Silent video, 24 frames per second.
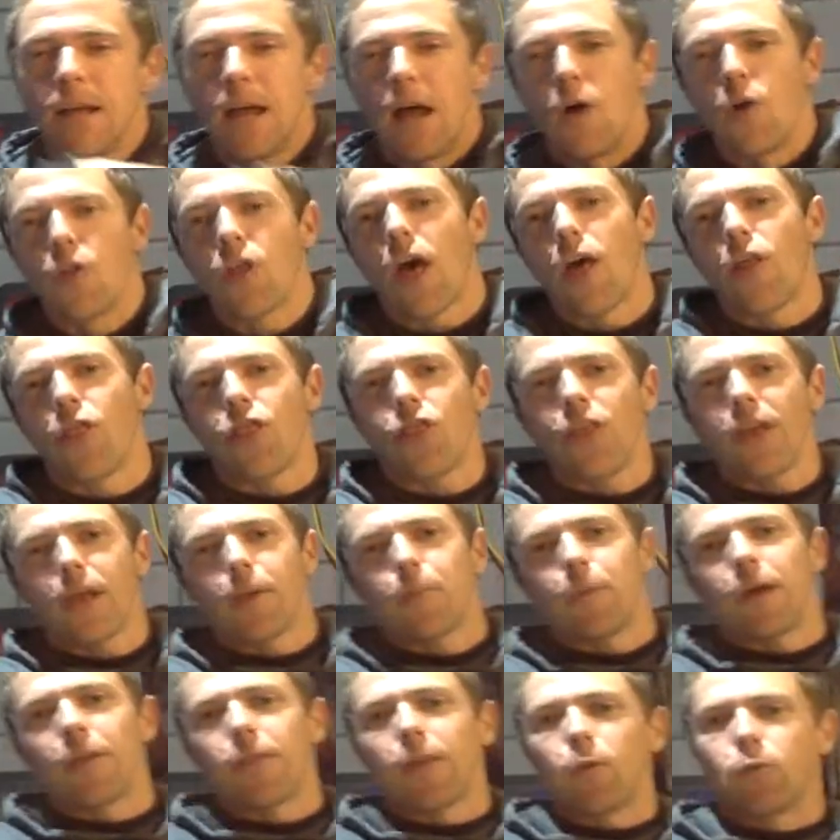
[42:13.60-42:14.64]
I'll think
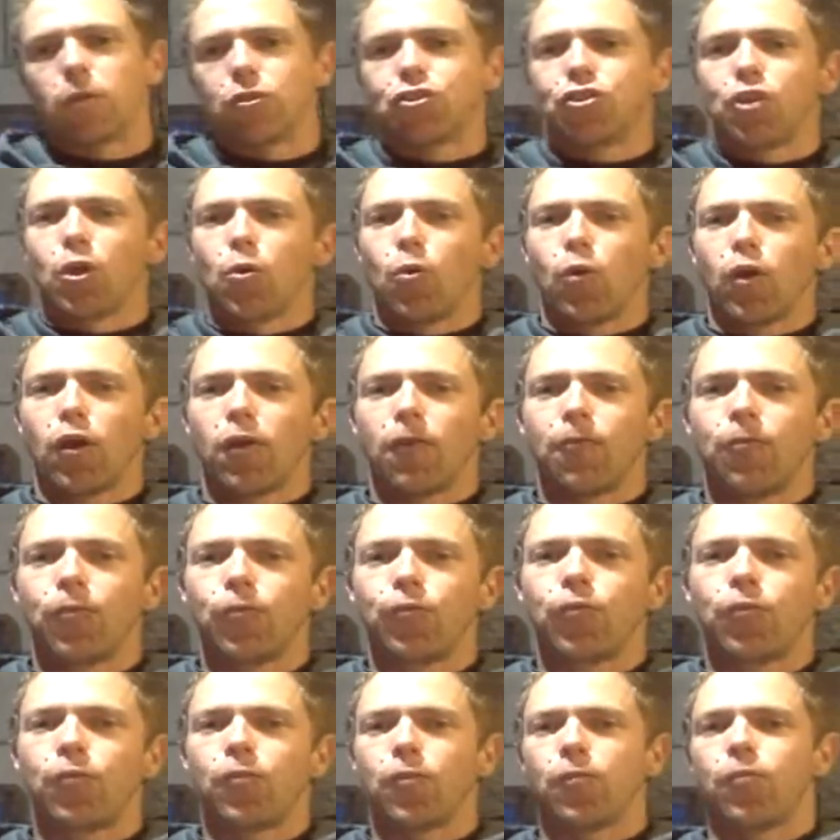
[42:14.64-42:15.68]
about that one. So we've got
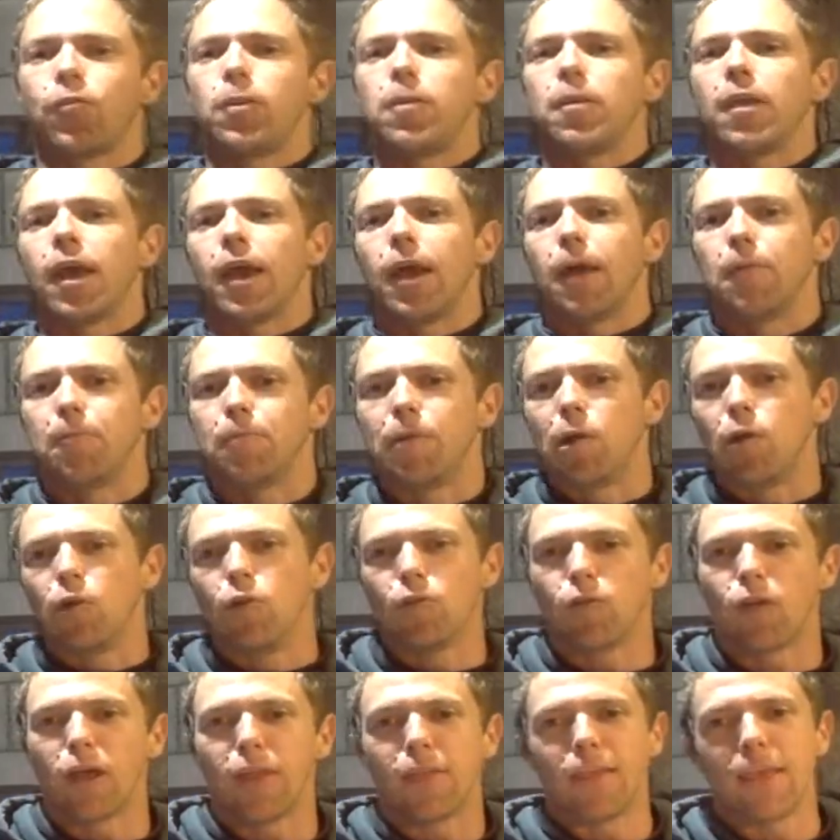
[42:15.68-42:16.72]
50-50 poll
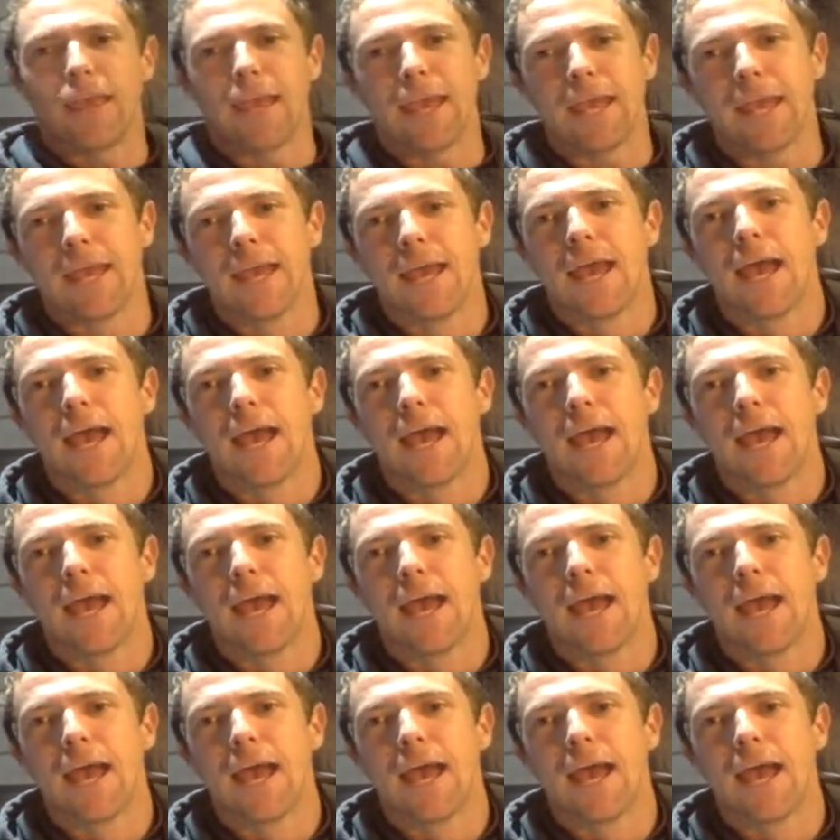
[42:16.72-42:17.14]
right there.